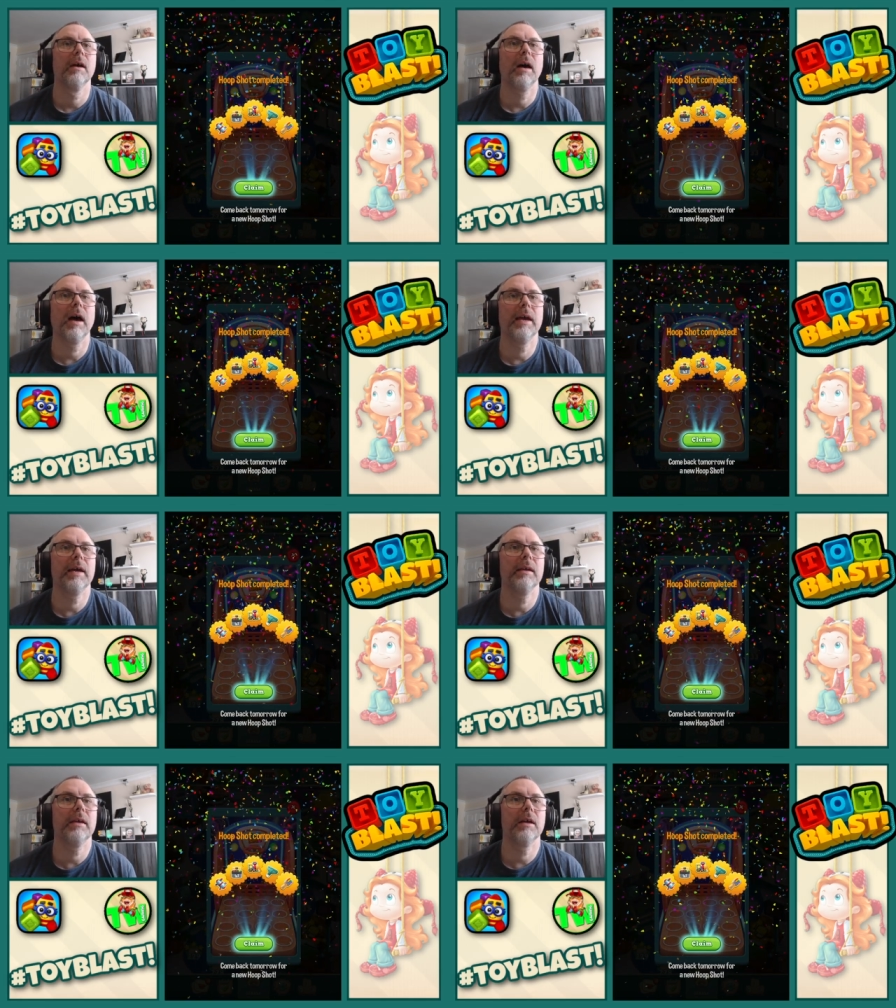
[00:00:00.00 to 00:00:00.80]

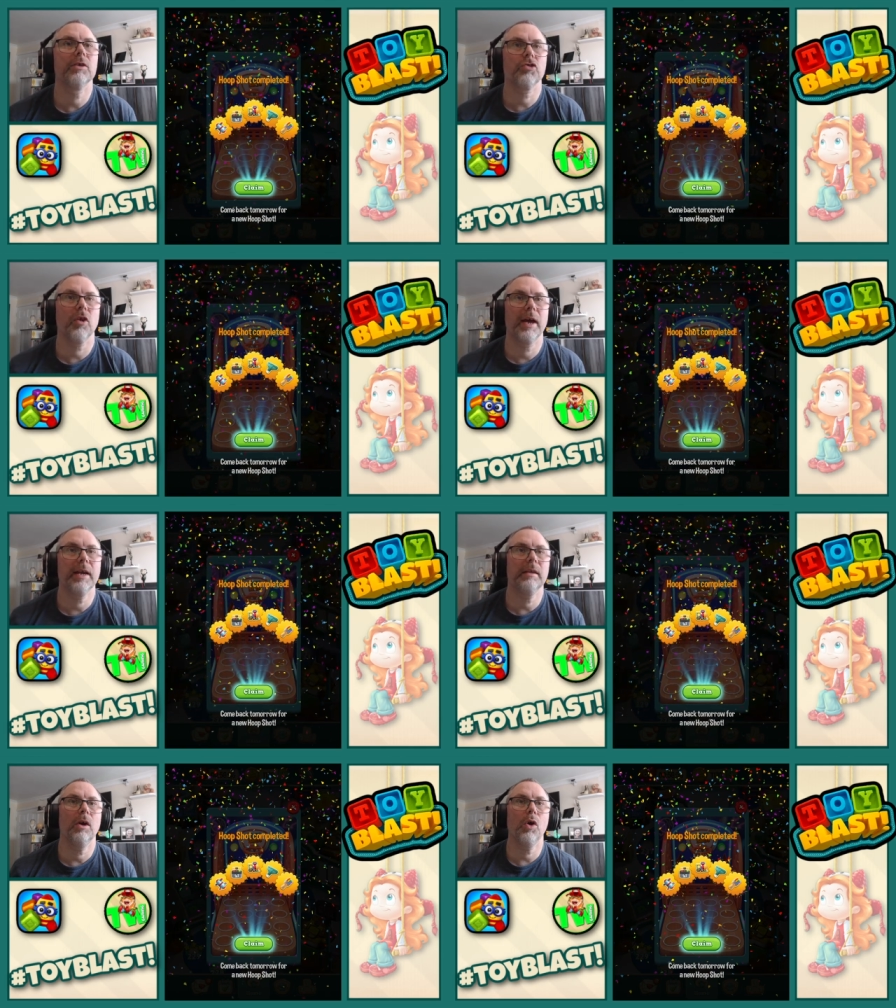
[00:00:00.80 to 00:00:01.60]
a
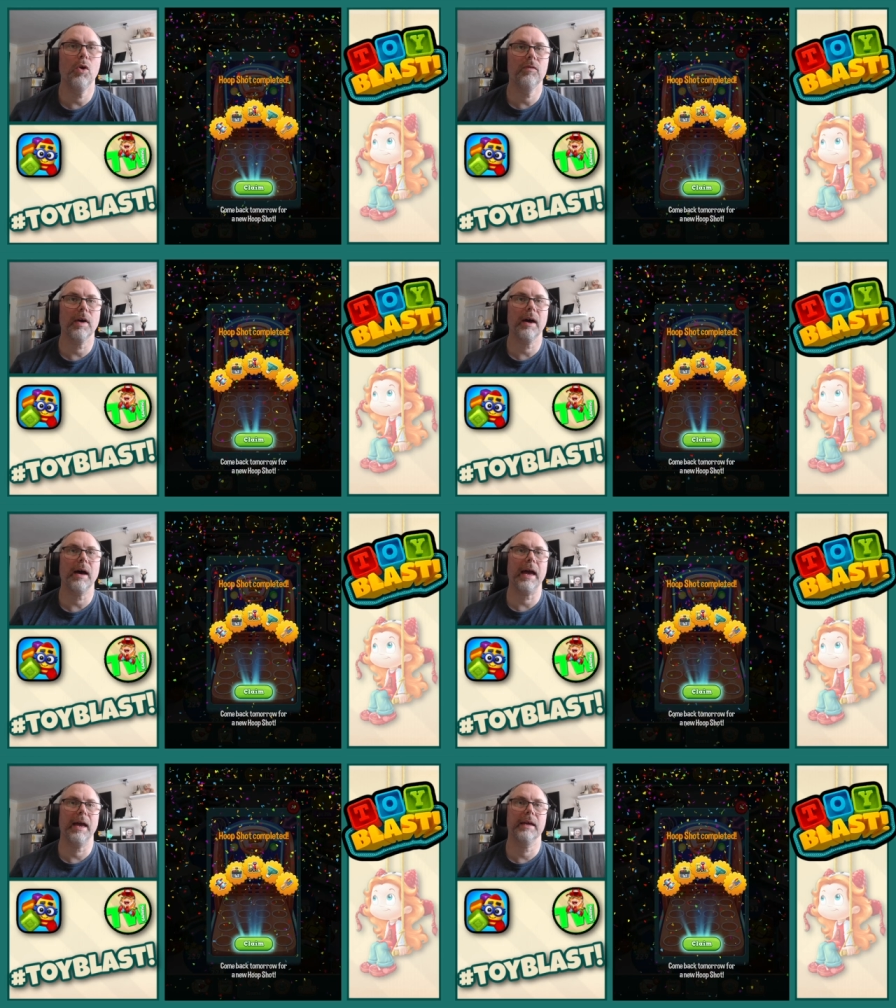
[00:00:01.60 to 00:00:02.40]
train, hoover,
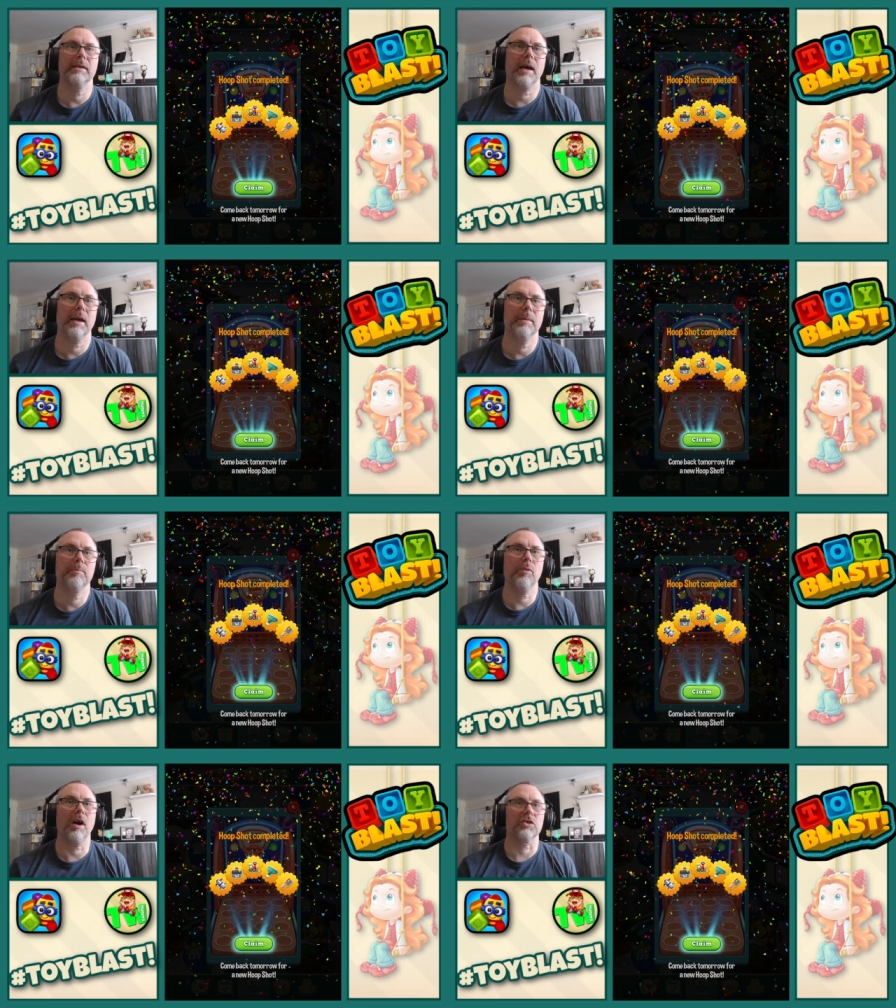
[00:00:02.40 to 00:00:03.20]
and a
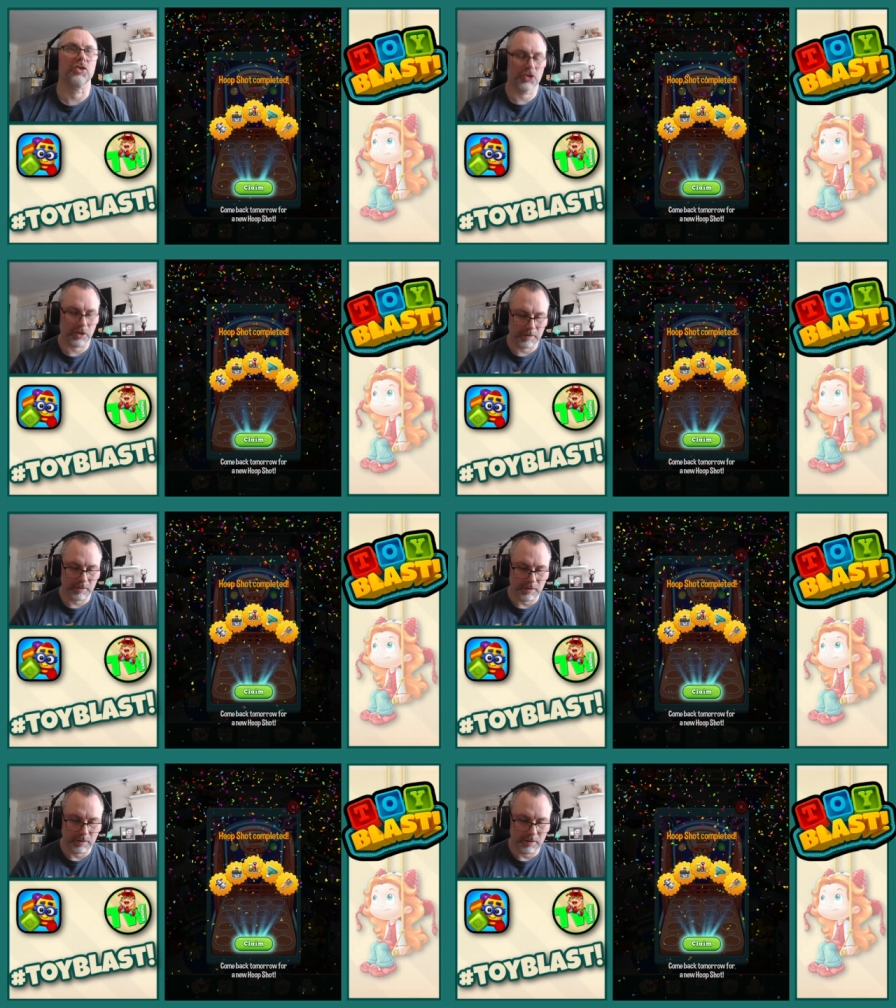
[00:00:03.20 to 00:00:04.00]
brush.
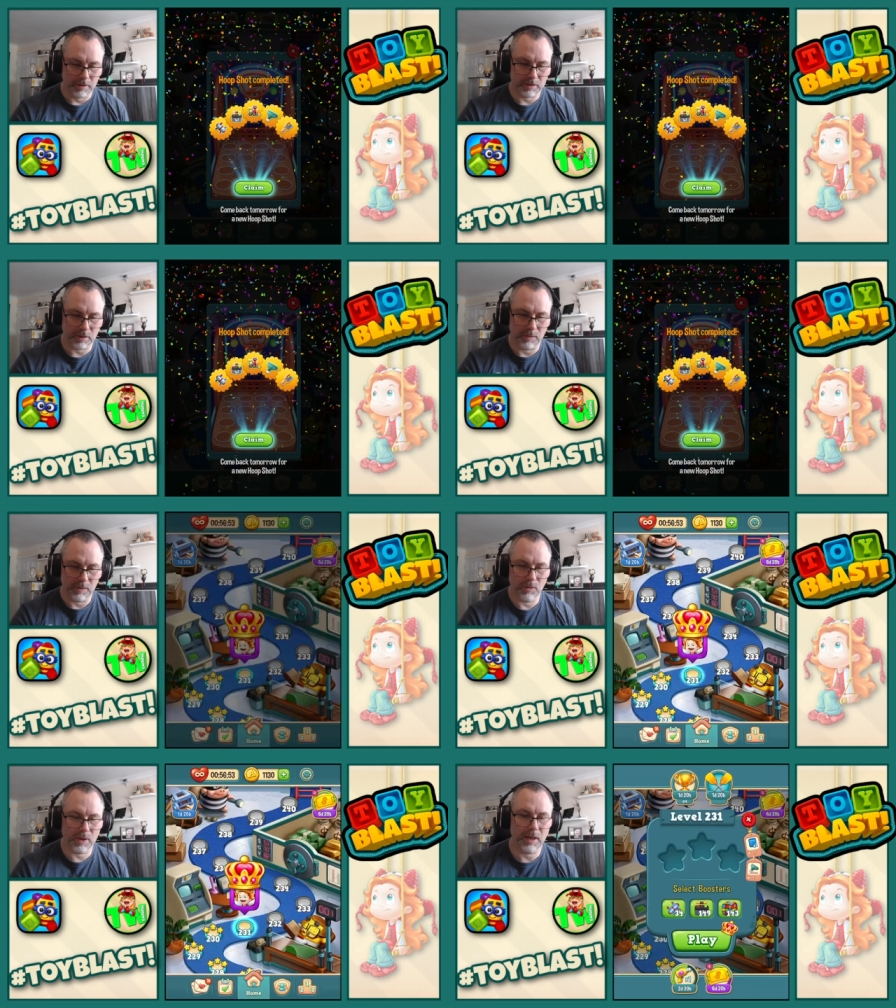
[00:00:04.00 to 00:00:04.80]
So we
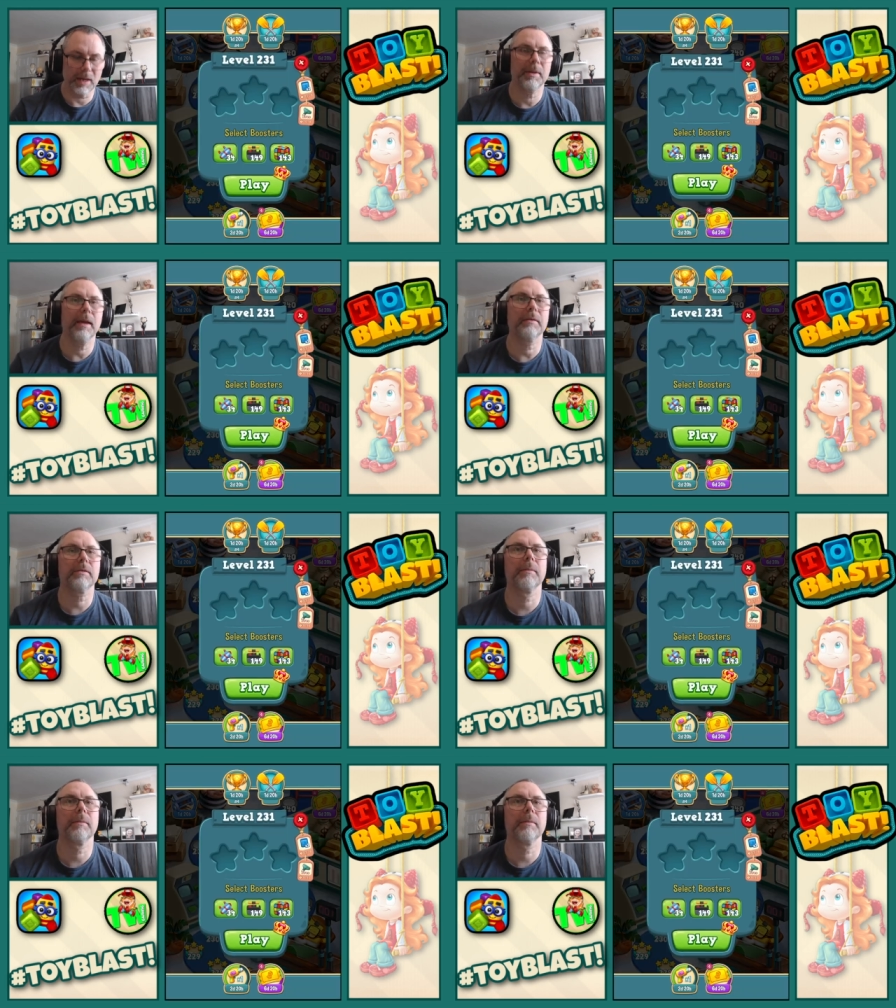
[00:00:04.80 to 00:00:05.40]
will claim that.